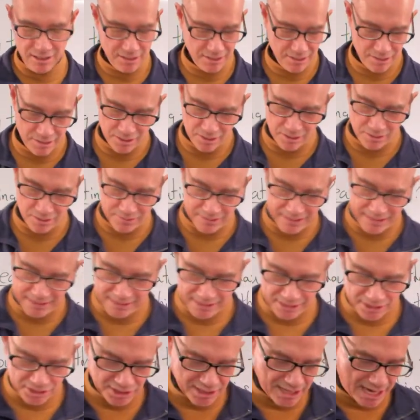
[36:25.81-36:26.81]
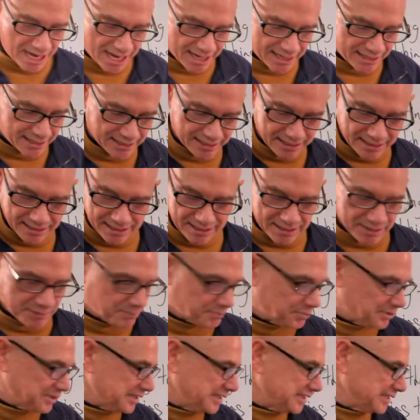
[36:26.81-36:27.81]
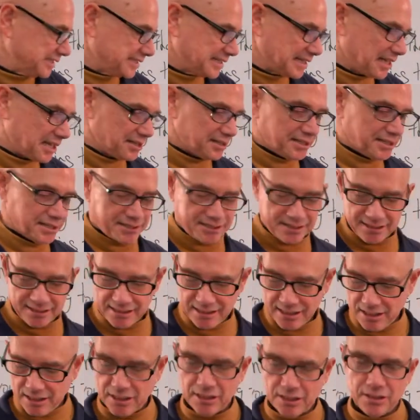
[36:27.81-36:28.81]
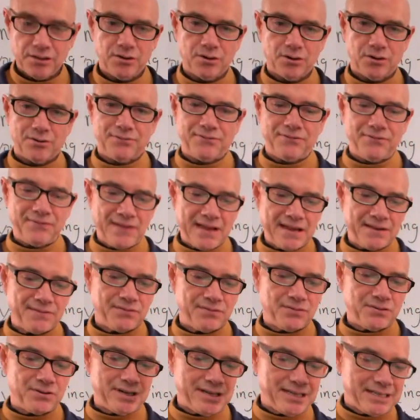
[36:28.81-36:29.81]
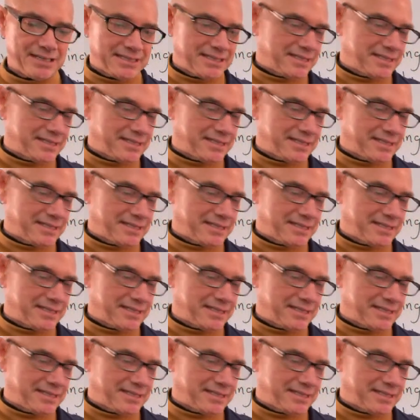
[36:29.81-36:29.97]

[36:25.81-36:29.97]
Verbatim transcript: So in the chat, please tell us your favorite